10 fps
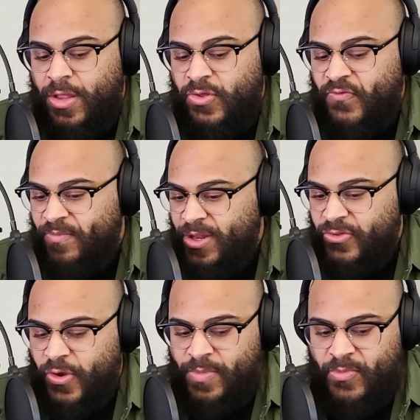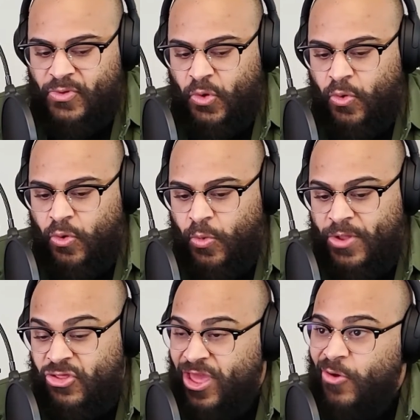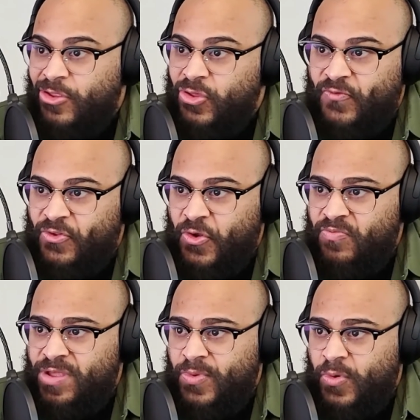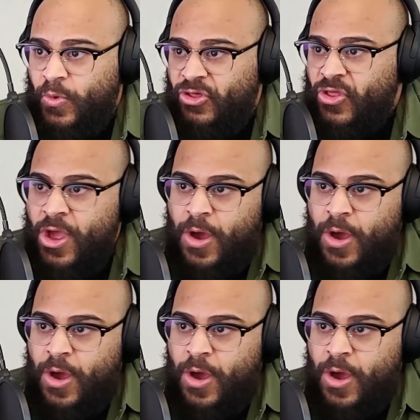do for military members or what jail can do for certain people, which is